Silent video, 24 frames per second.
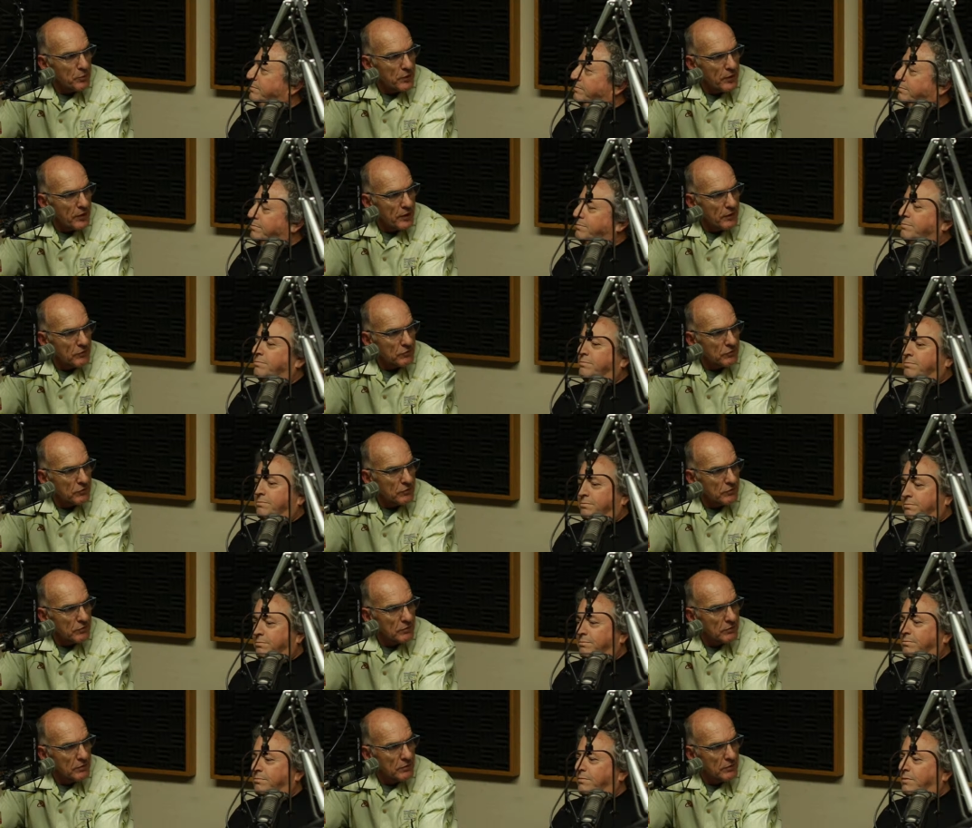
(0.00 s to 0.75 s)

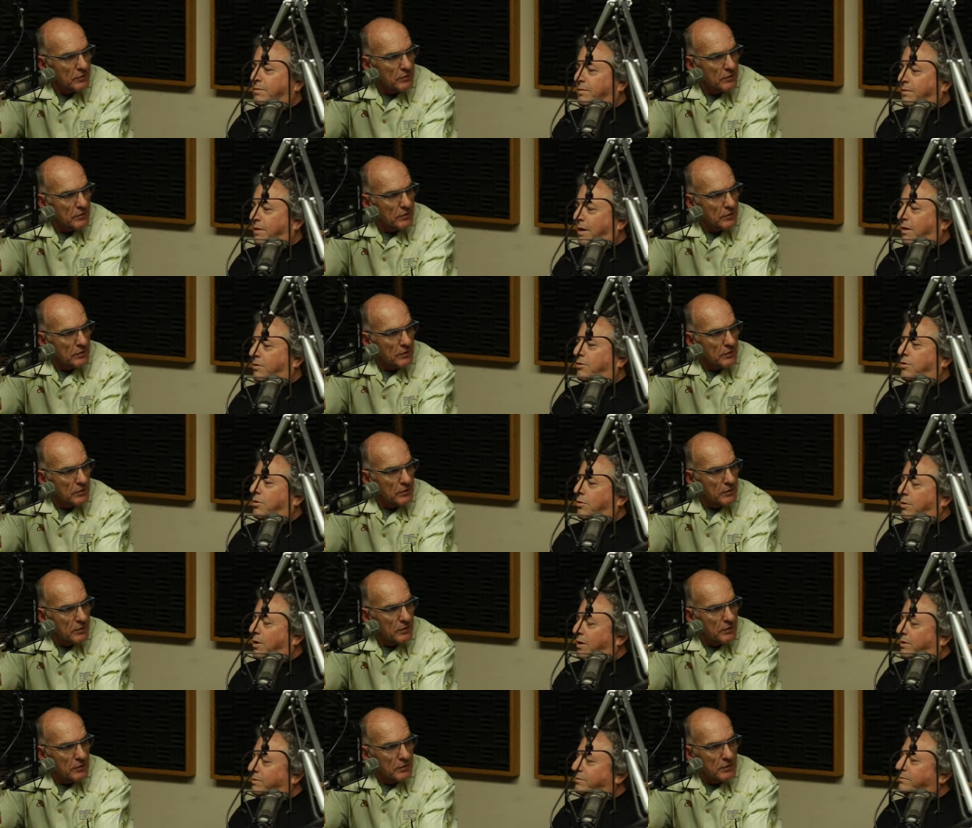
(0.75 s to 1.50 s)
Speaker 1: Press. That's
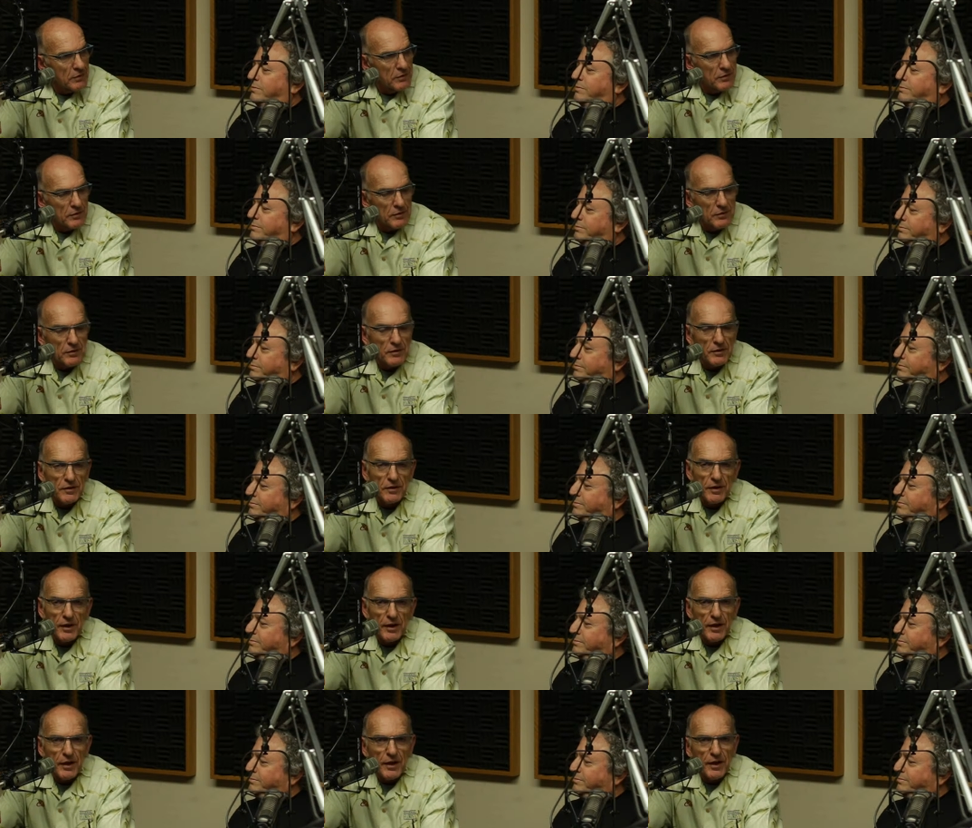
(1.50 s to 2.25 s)
correct.
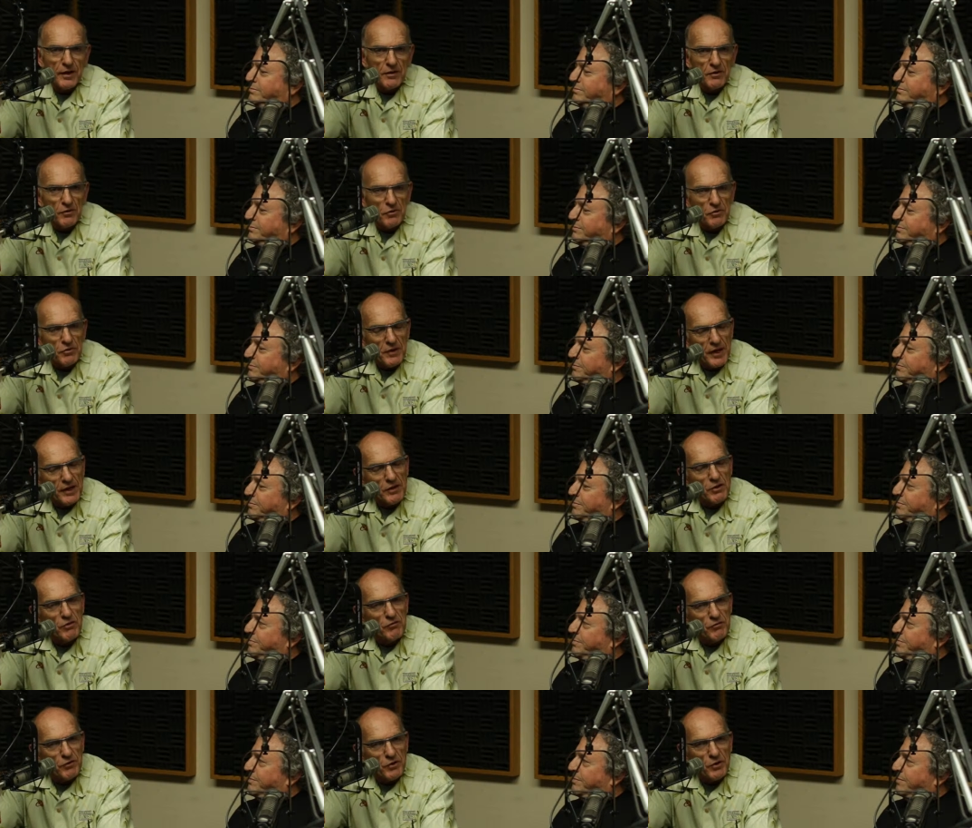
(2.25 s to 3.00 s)
And
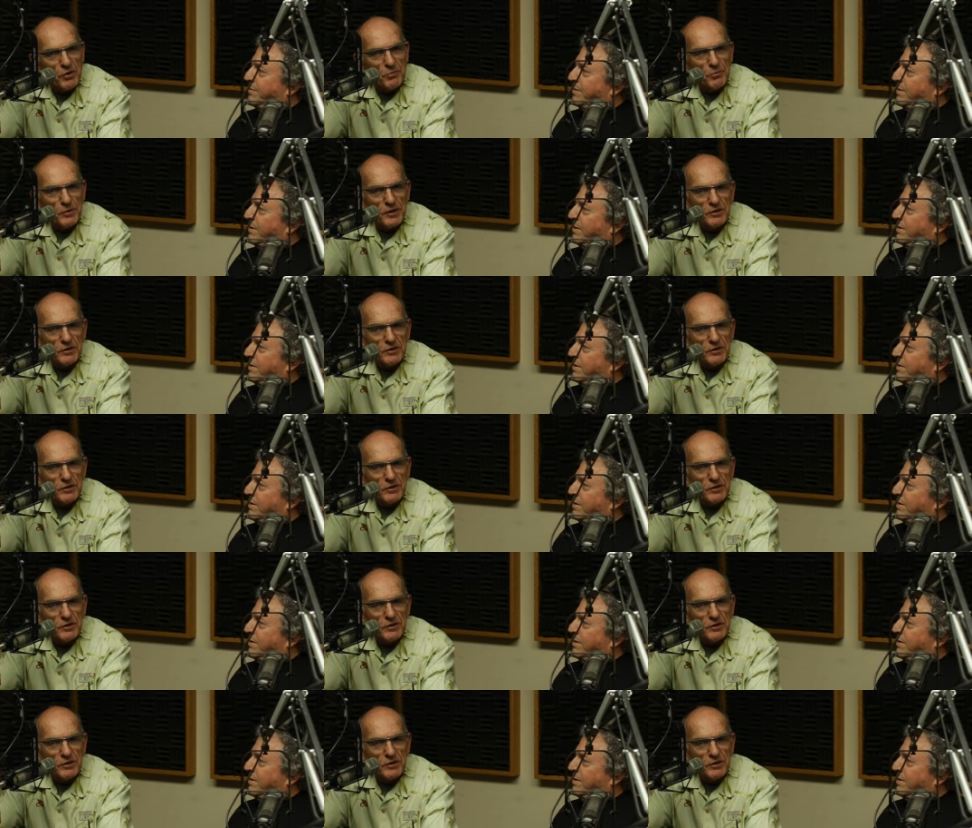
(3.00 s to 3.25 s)
thank you very